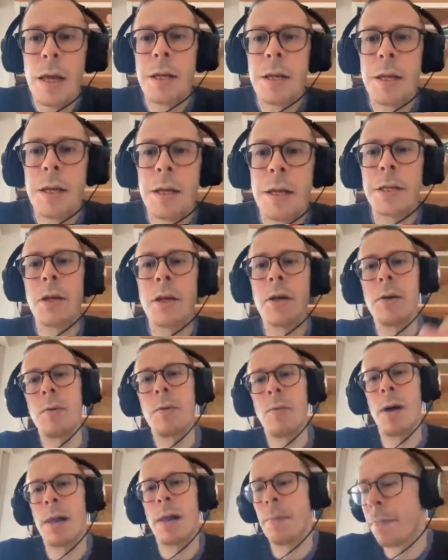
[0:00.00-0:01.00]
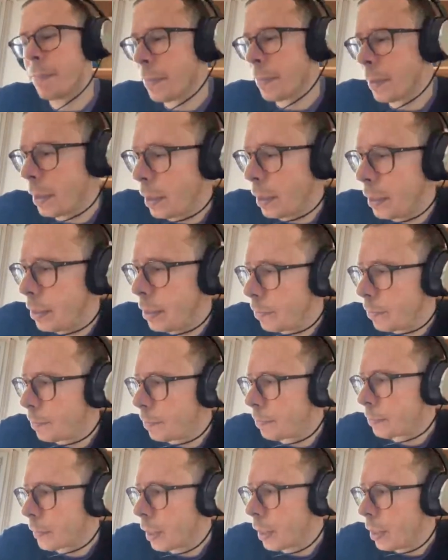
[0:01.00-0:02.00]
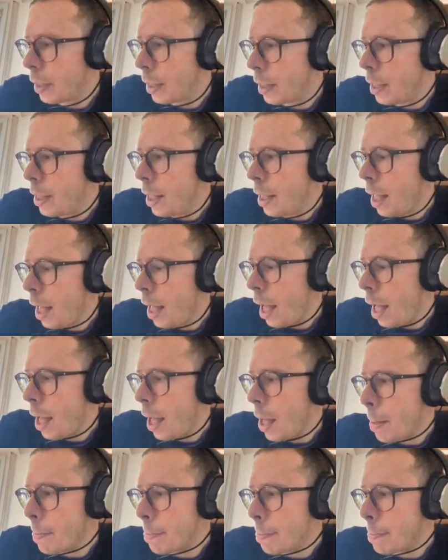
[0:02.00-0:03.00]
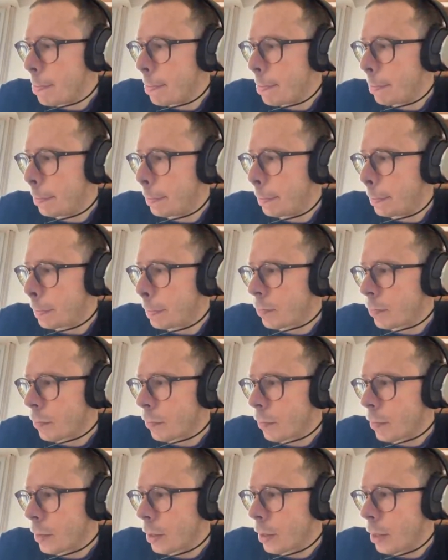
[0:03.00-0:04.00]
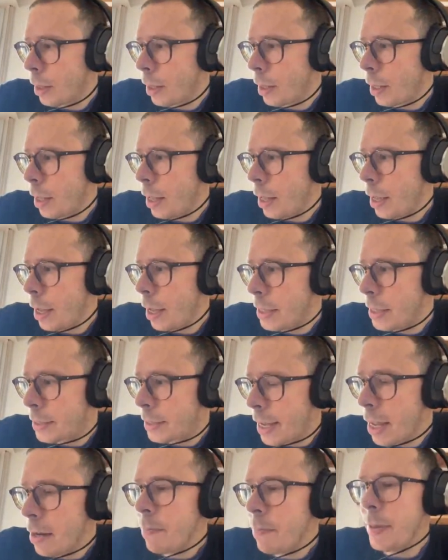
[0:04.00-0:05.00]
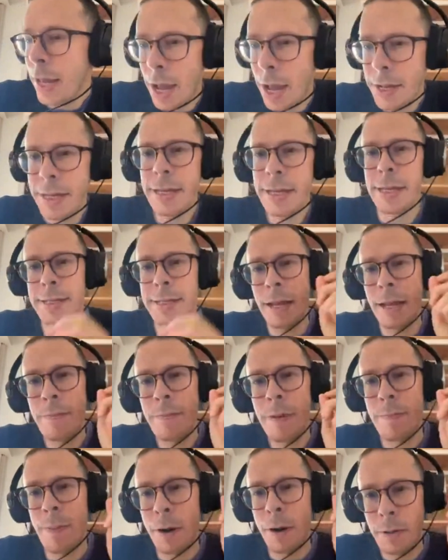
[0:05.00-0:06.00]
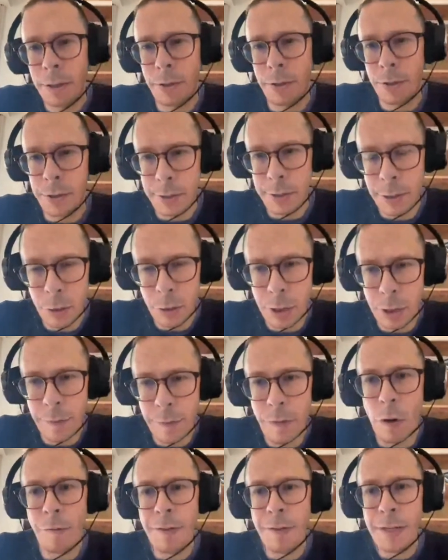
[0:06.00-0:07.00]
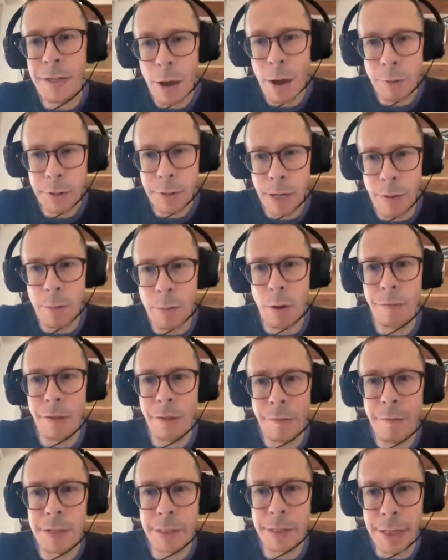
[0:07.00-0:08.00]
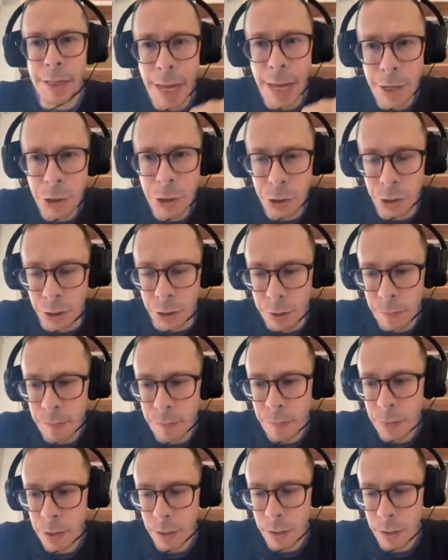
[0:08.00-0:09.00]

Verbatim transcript: So, well, it, um, it can be, I think it can be partly constitutive of the outcome of the investigation